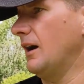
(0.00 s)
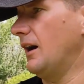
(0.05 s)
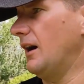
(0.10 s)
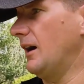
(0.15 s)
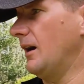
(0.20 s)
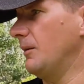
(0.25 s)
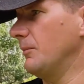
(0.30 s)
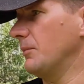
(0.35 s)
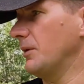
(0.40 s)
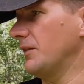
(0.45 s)

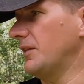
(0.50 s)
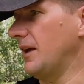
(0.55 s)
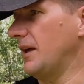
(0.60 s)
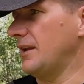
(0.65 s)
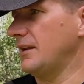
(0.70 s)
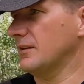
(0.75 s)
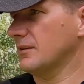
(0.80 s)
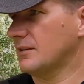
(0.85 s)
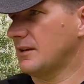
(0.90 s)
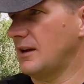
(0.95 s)
But
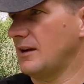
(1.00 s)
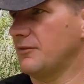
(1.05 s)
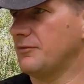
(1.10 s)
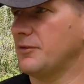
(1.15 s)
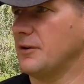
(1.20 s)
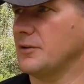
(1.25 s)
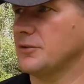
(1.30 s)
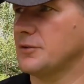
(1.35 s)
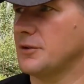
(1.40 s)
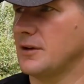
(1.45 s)
that is kind of
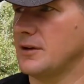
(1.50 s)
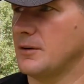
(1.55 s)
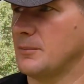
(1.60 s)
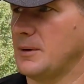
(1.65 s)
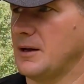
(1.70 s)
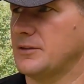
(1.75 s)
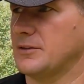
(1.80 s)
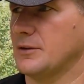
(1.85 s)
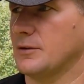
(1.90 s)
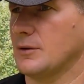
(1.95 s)
frustrating
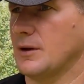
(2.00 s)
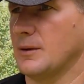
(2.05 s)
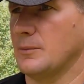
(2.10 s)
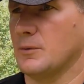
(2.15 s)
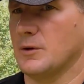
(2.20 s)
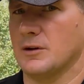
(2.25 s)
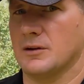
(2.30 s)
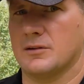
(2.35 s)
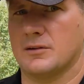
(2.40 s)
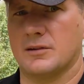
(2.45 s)
about the
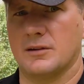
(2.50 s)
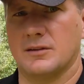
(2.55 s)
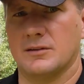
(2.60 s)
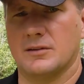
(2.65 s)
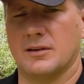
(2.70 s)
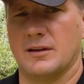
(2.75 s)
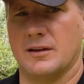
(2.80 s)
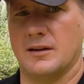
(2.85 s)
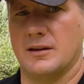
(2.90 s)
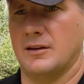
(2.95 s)
Greenworks is,